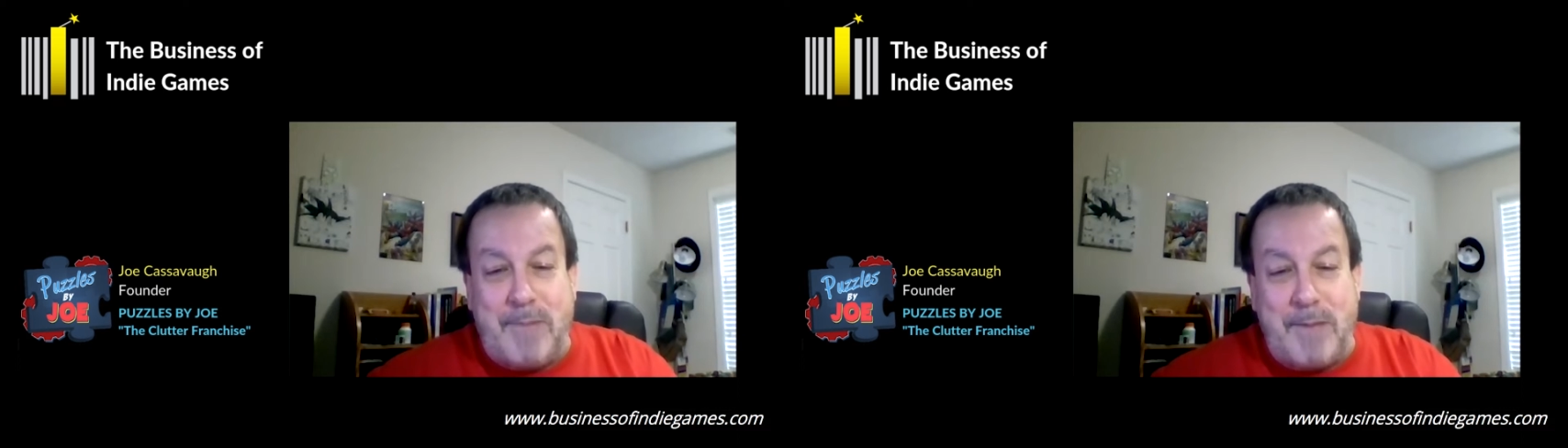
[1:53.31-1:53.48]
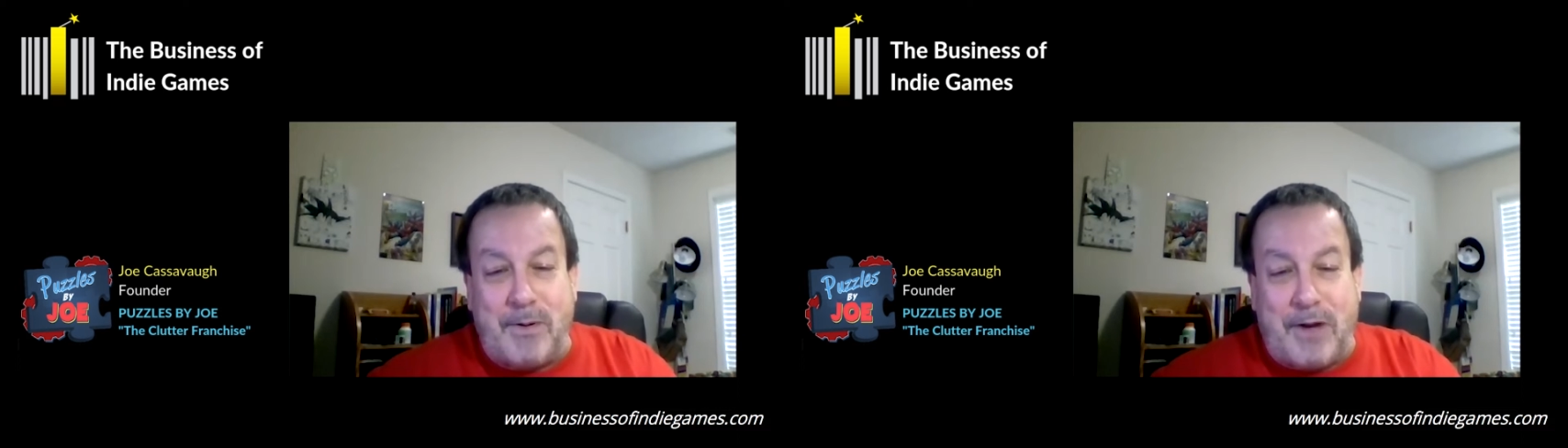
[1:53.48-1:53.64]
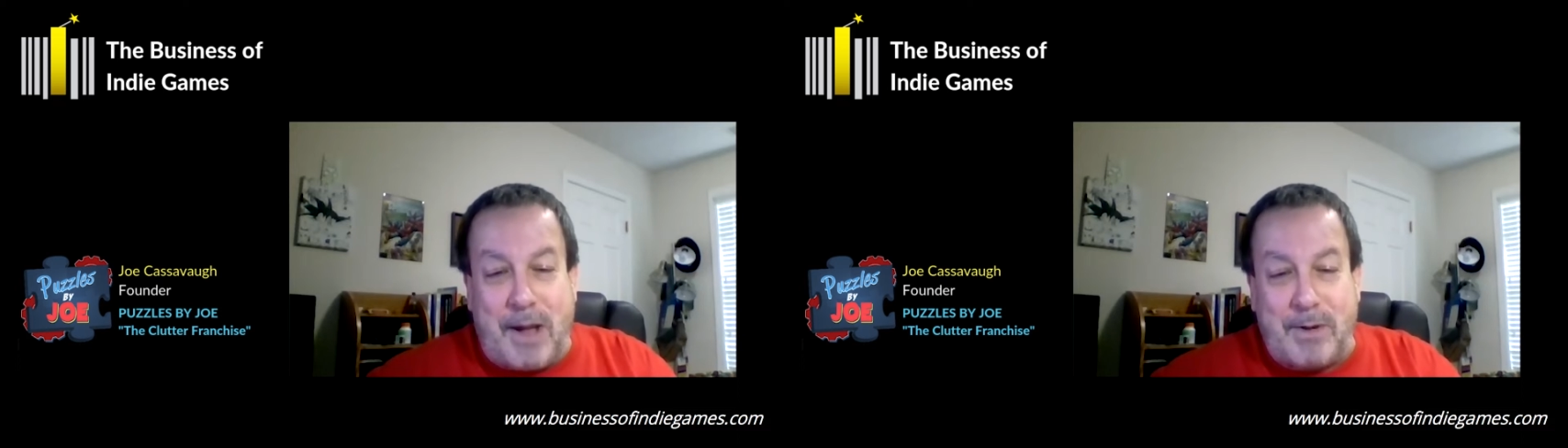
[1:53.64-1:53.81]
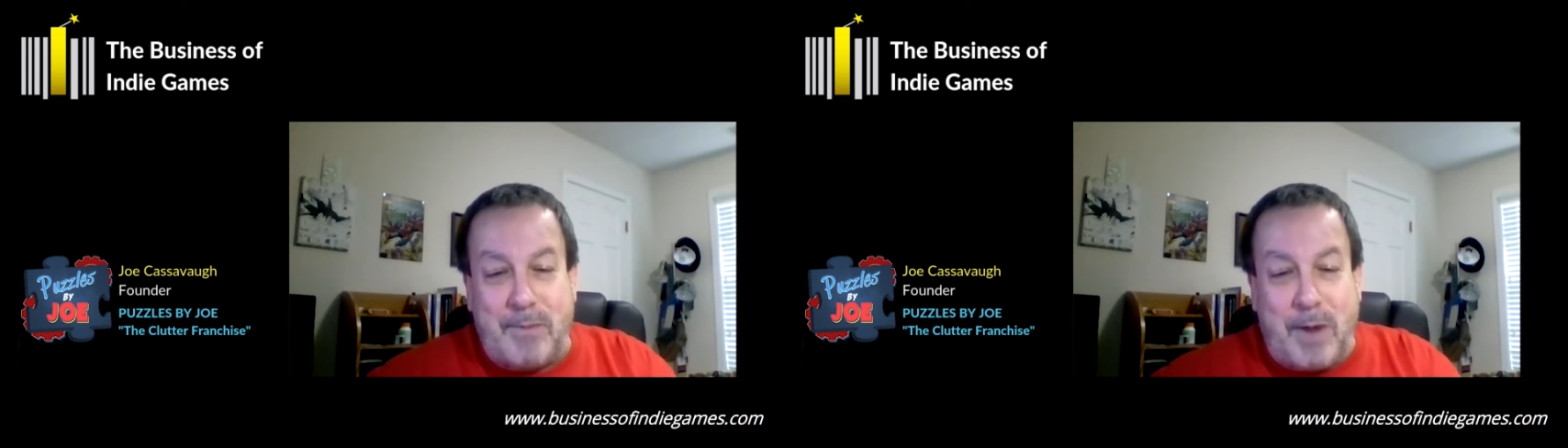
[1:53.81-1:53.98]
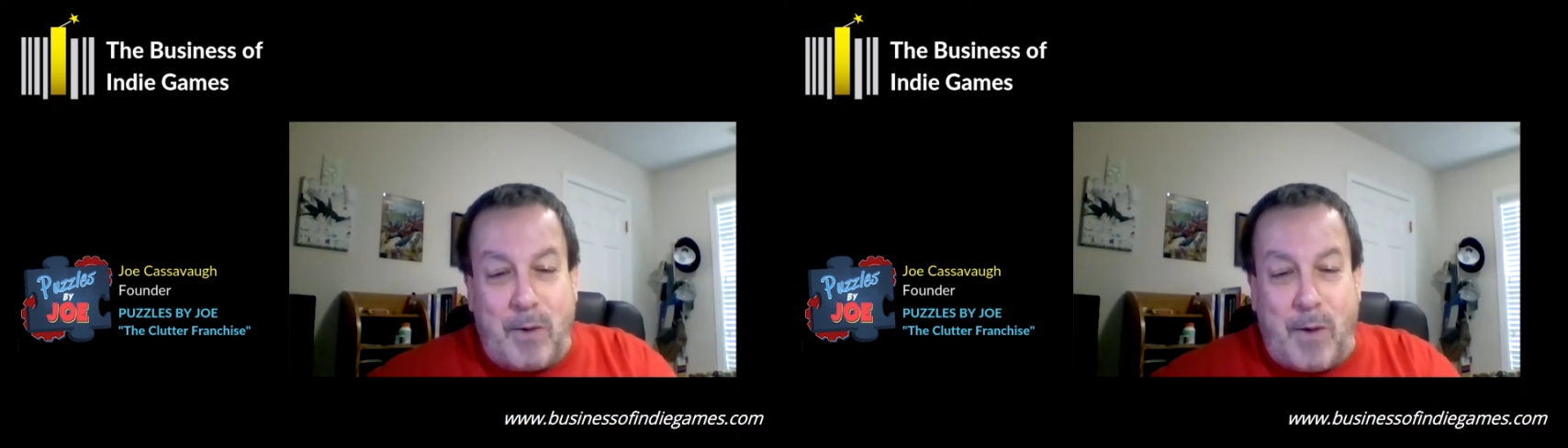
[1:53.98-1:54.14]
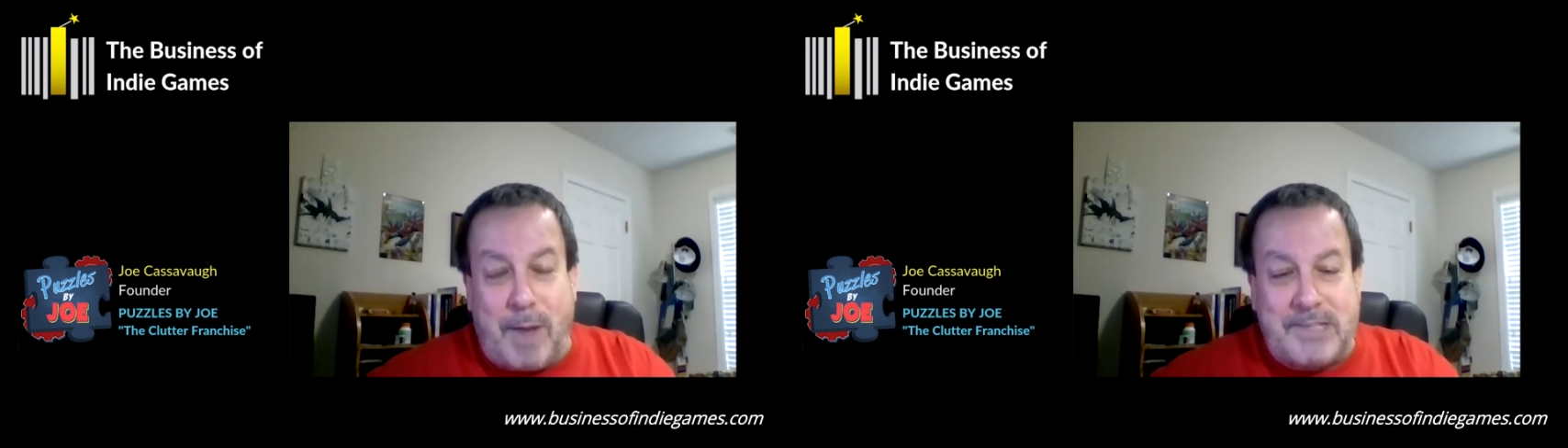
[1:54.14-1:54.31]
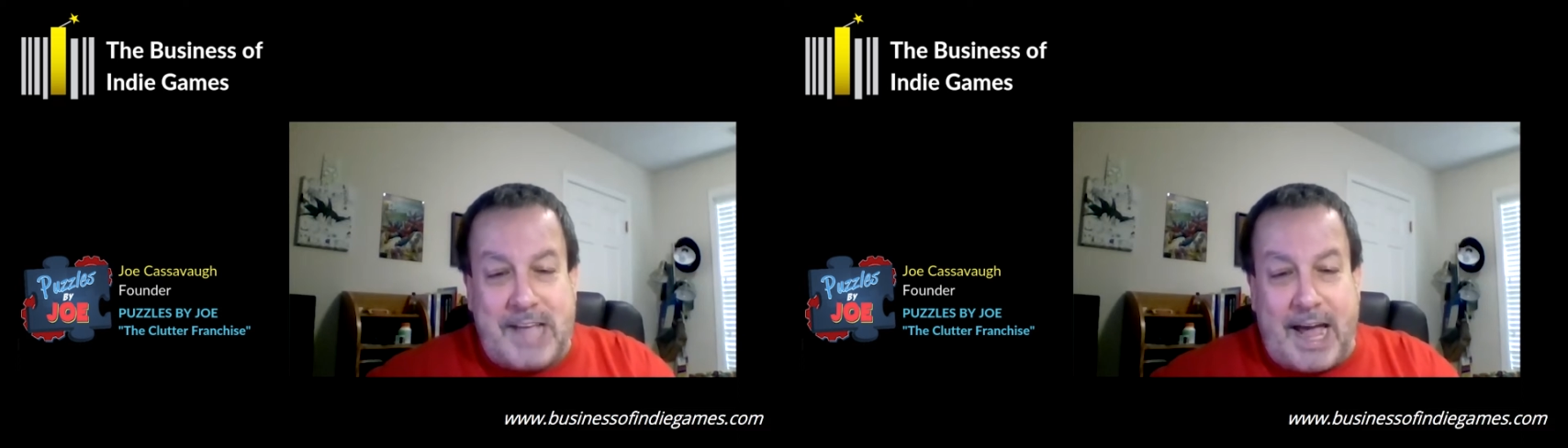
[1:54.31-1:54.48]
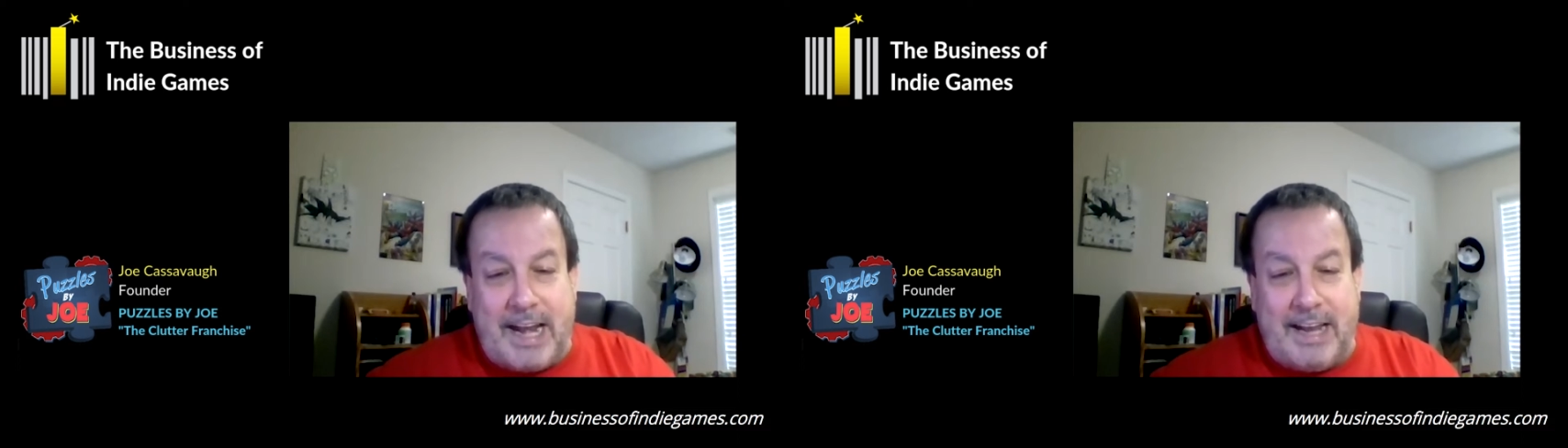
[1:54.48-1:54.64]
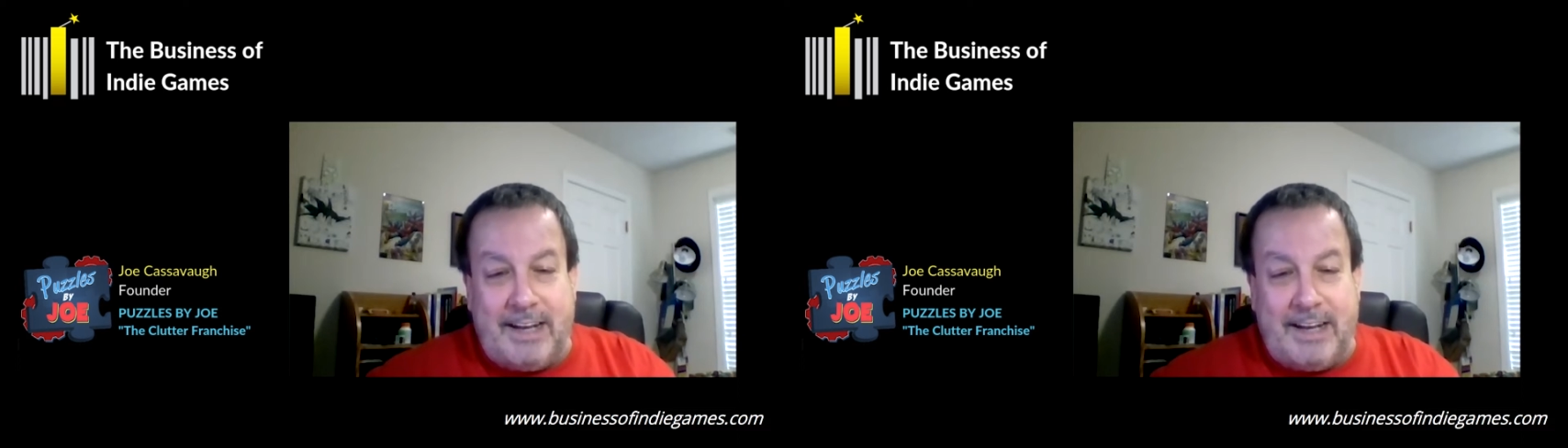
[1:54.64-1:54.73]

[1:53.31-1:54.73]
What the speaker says: people coming to my website,